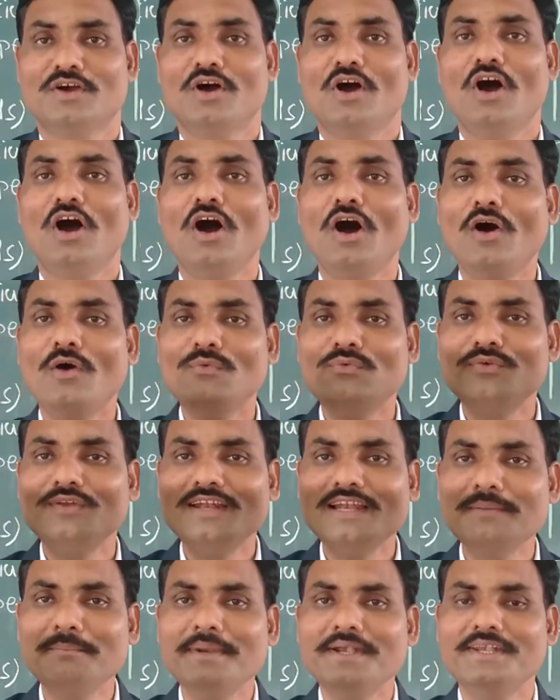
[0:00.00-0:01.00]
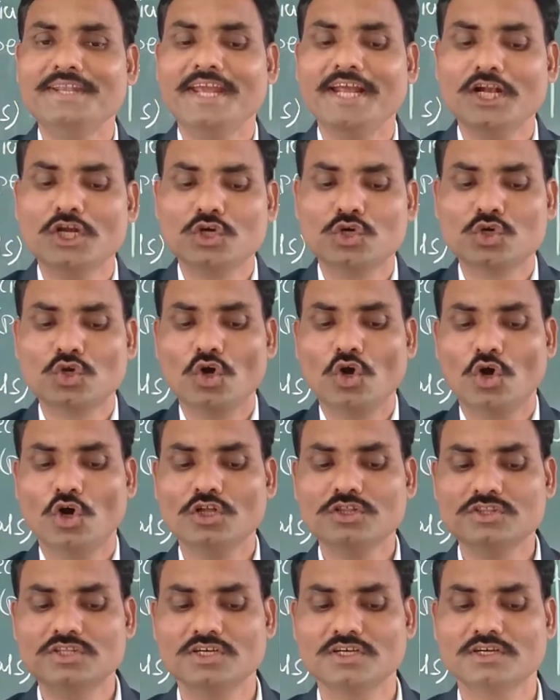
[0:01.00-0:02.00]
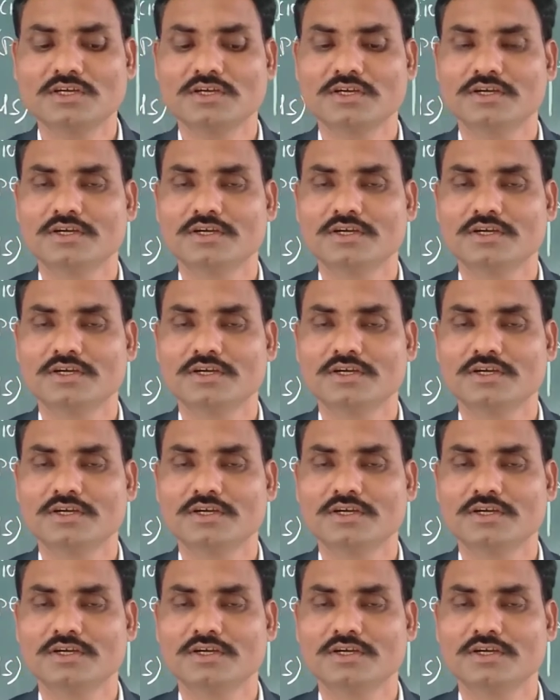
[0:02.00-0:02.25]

of limited growth